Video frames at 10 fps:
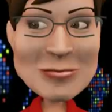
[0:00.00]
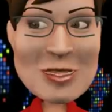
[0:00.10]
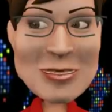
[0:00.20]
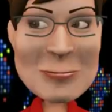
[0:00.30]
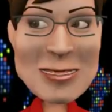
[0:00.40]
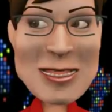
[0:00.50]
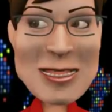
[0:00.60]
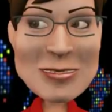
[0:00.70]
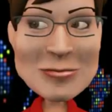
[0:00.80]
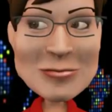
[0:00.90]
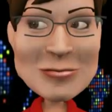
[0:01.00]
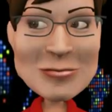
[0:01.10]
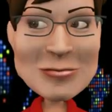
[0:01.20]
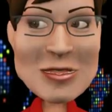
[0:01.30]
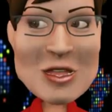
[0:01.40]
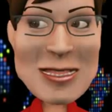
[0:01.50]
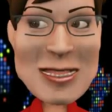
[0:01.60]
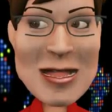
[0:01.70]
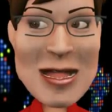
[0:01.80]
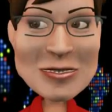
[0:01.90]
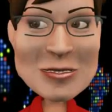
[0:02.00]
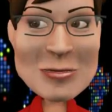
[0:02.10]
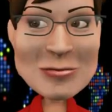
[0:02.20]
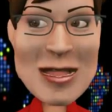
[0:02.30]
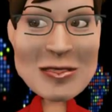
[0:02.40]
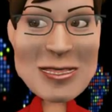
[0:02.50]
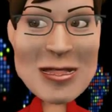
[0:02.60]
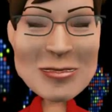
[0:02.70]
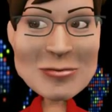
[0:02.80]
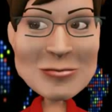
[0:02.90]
OMG. I really can't stop laughing.